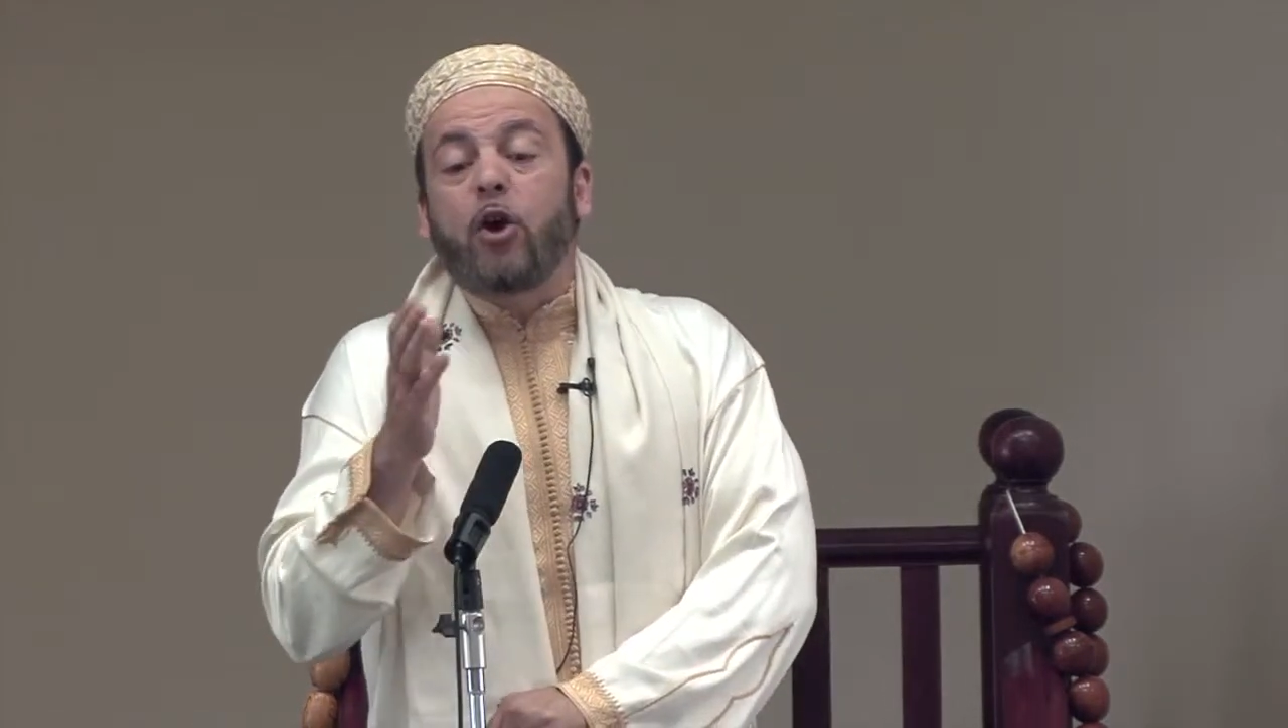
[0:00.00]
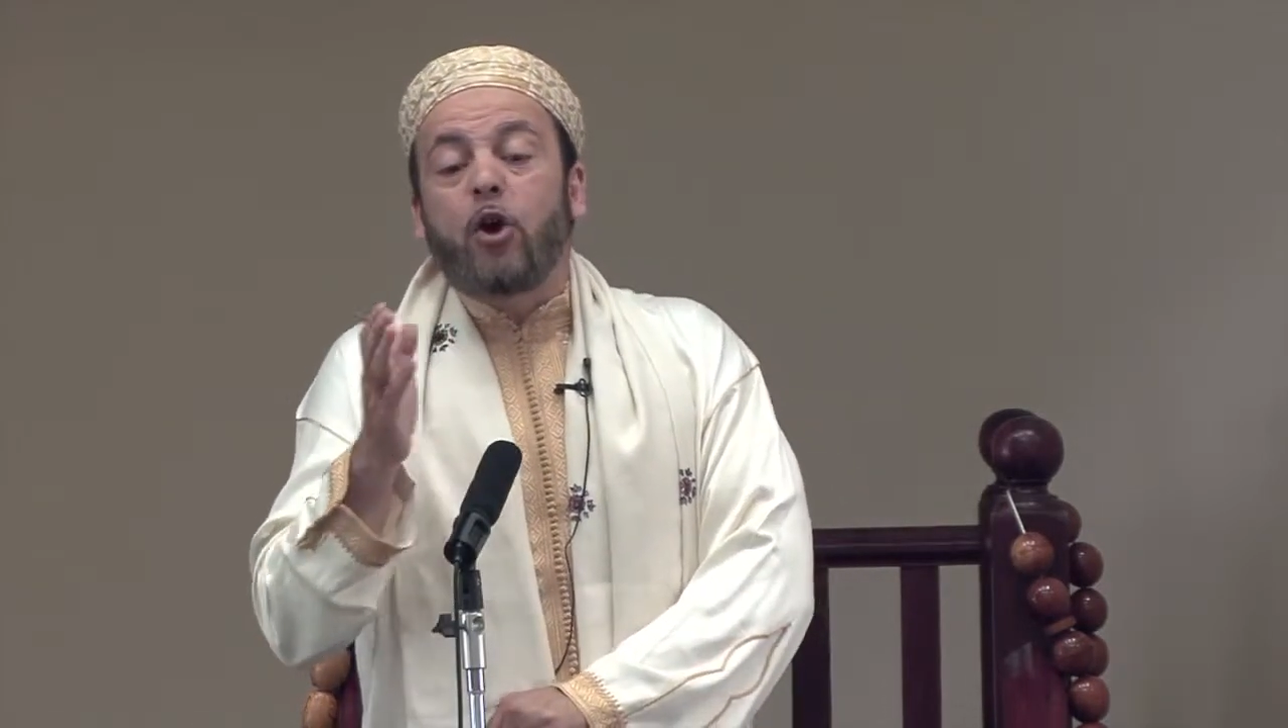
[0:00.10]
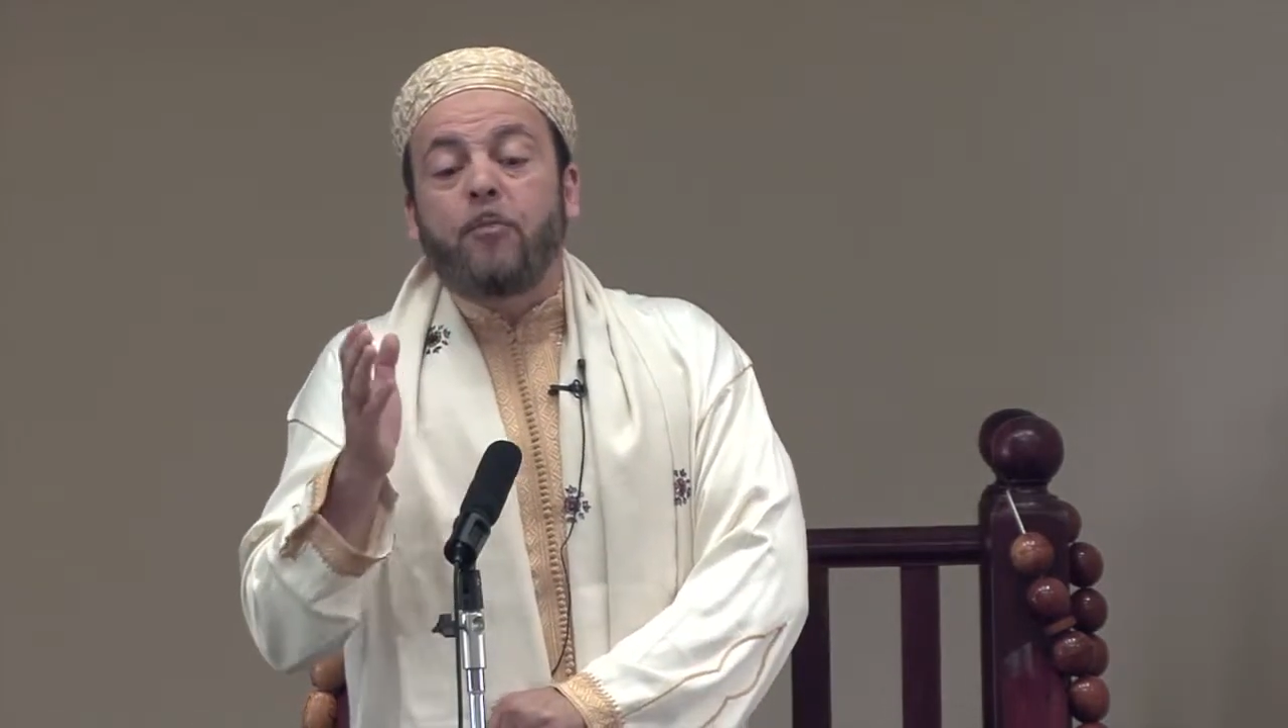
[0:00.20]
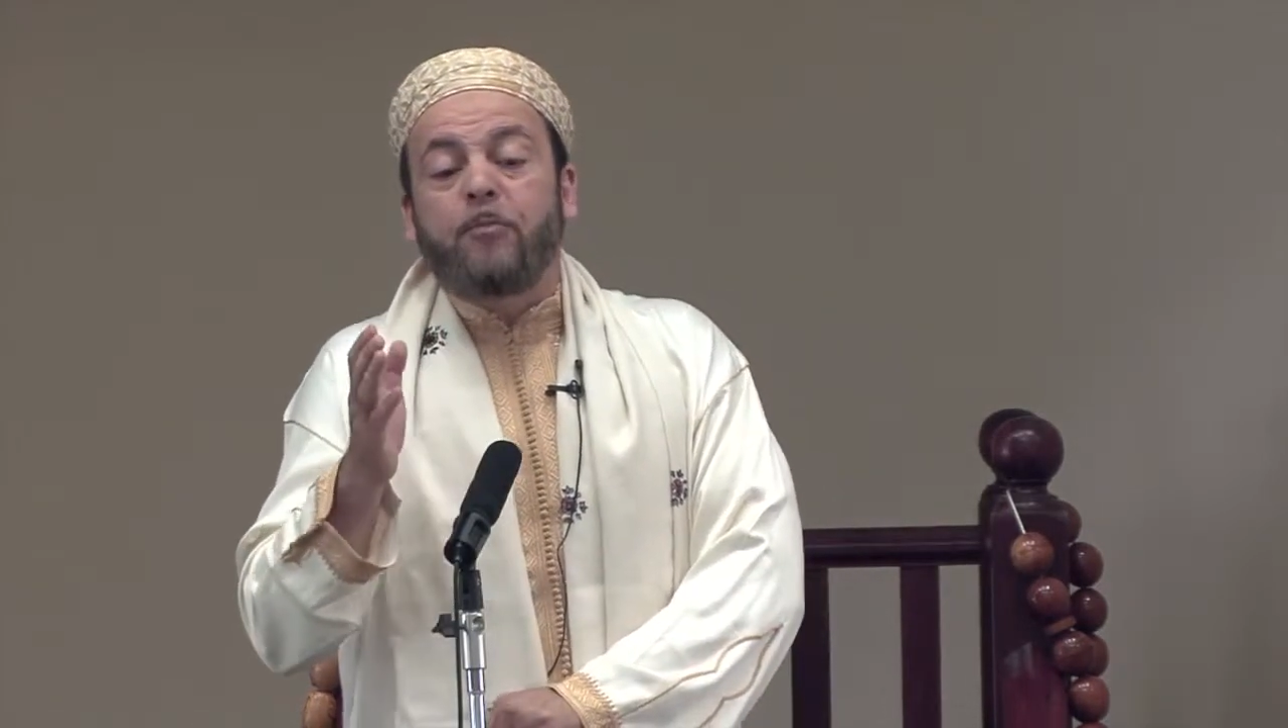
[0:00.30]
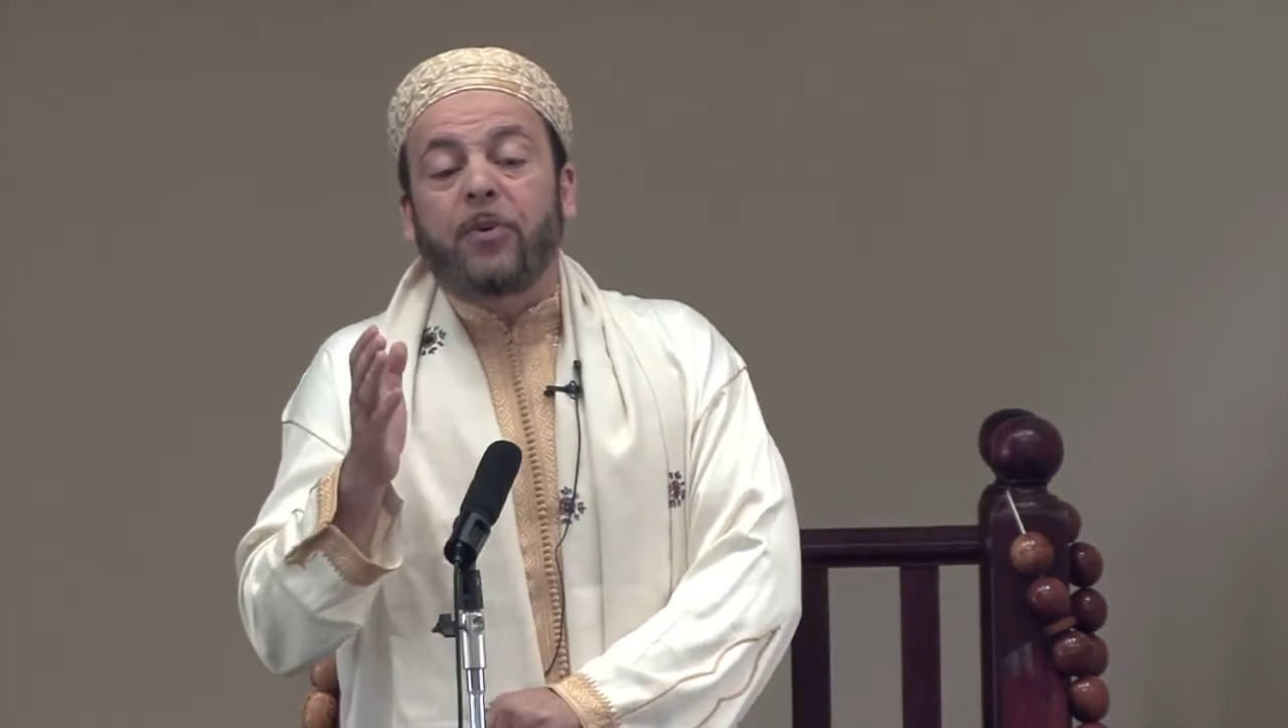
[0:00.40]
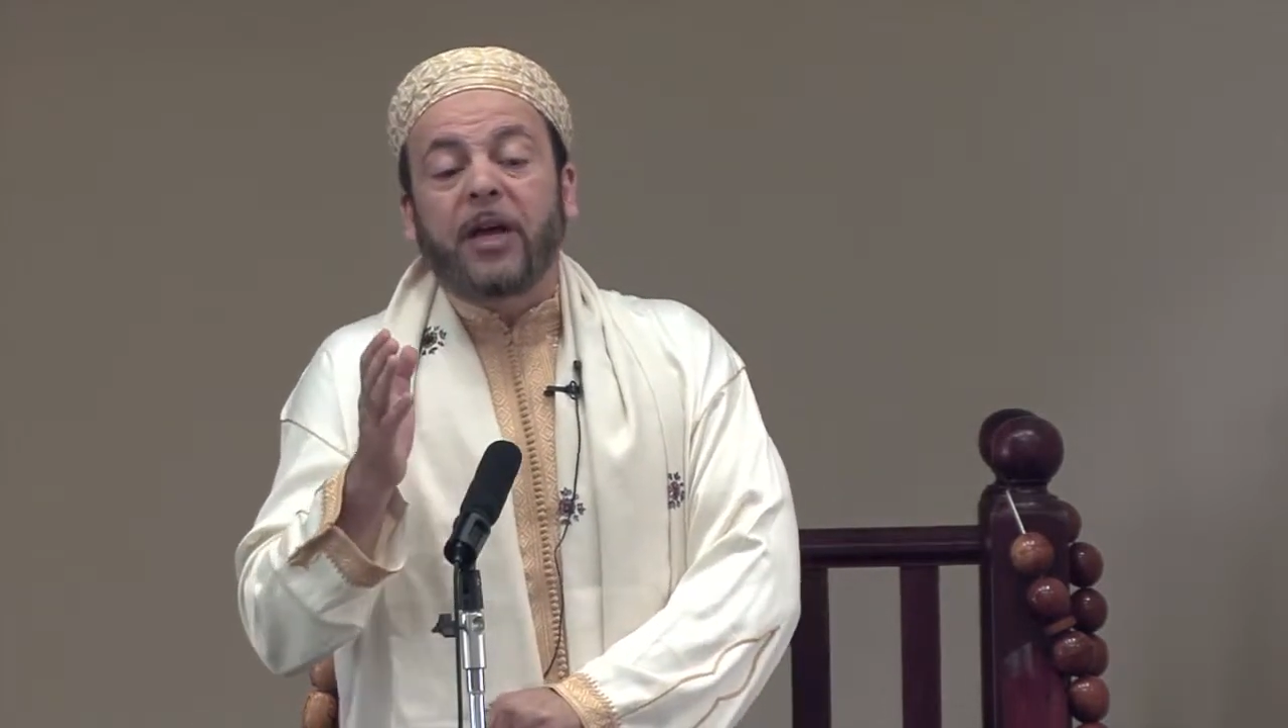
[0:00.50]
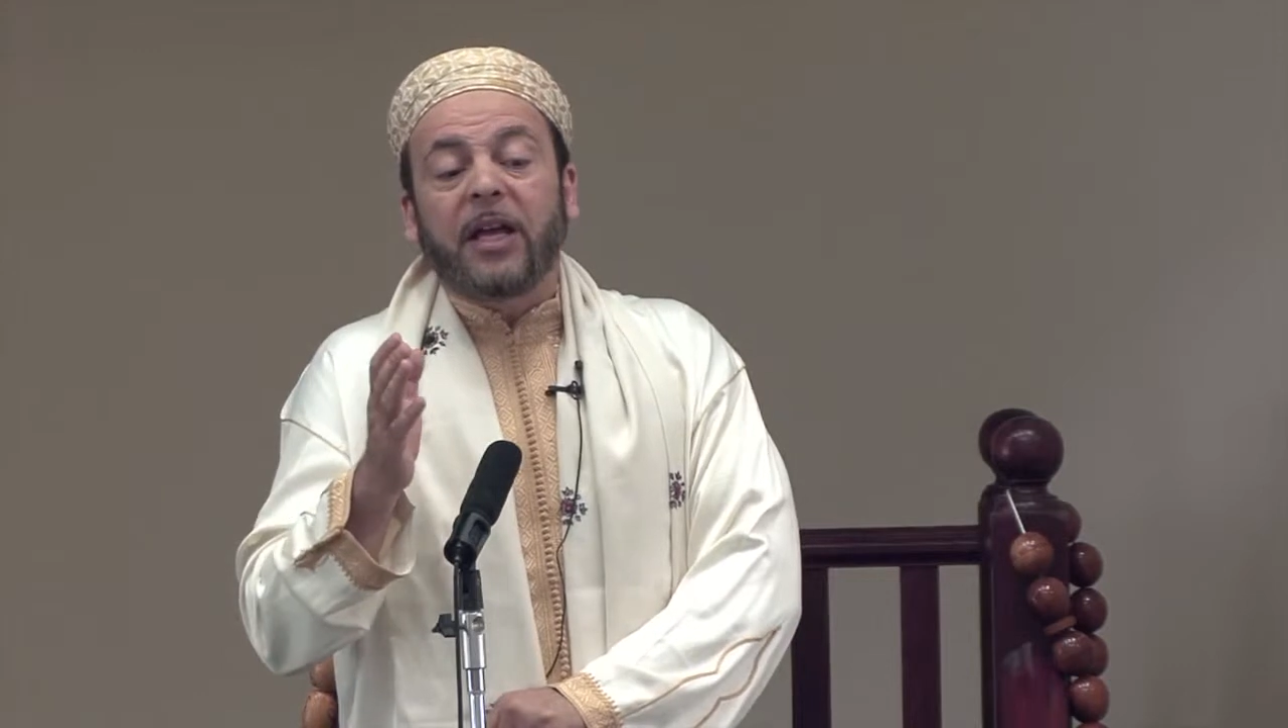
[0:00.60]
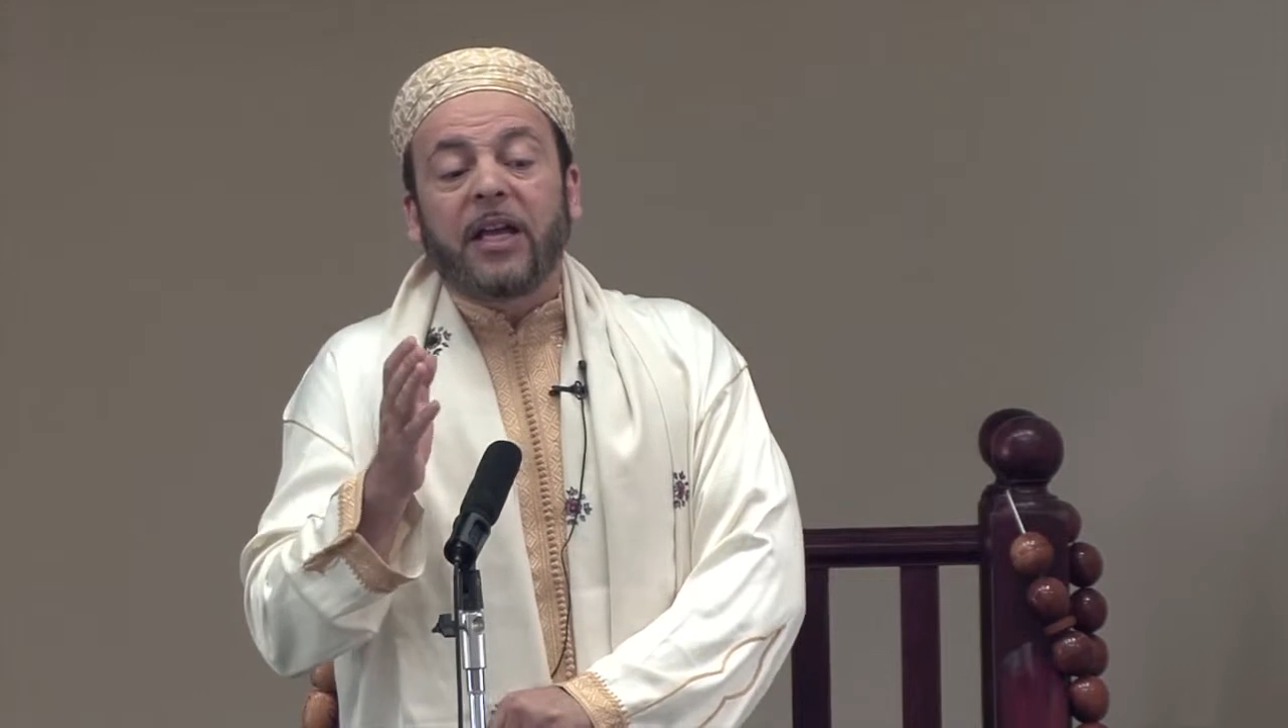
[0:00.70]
group